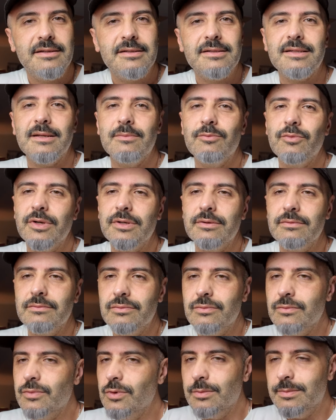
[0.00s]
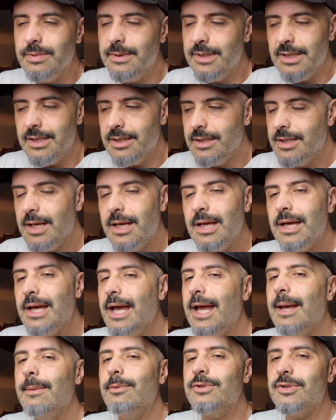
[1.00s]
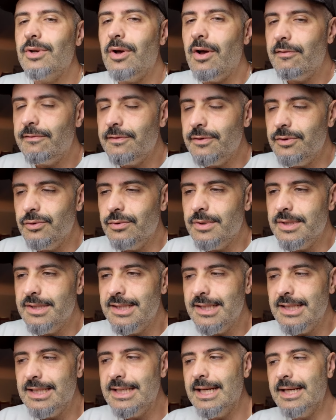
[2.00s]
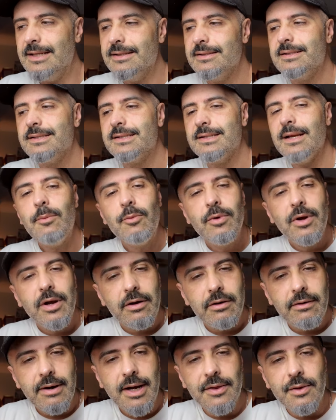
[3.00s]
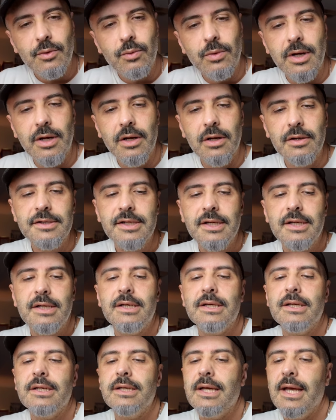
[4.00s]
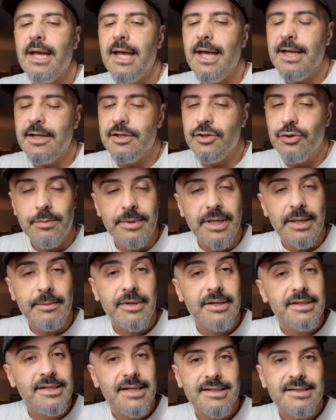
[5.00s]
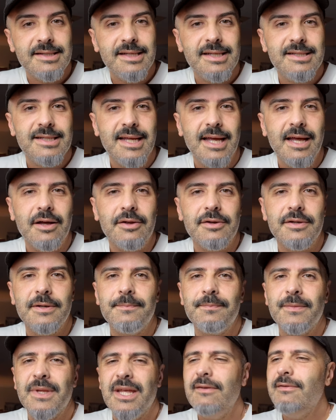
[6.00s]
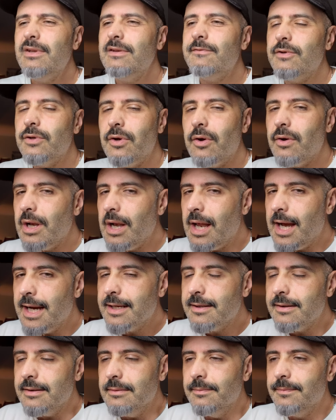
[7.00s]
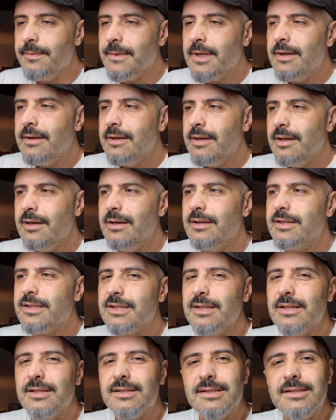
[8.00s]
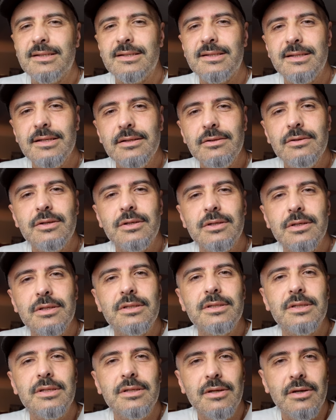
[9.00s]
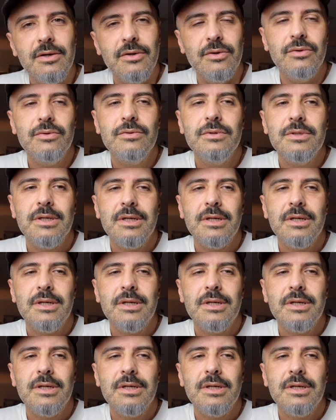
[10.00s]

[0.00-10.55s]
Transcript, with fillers: Someone will be able to offer you a decant somewhere around the world, and you'll be able to test these out even if you don't like them, it's it's still good to know